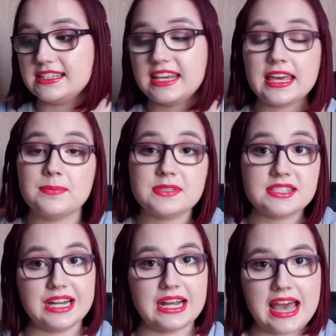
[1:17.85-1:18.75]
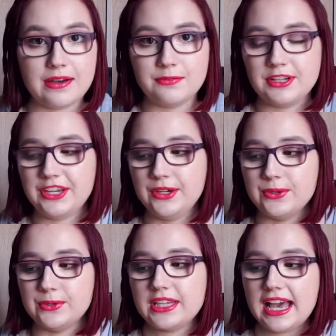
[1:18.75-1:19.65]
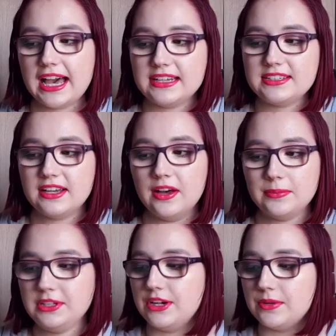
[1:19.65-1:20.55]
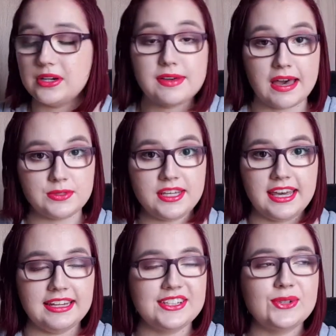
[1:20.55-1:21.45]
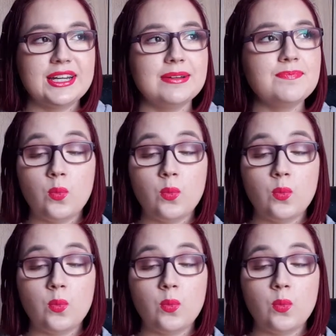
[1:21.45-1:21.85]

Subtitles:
tips that I have for you that, you know, of how to get into it.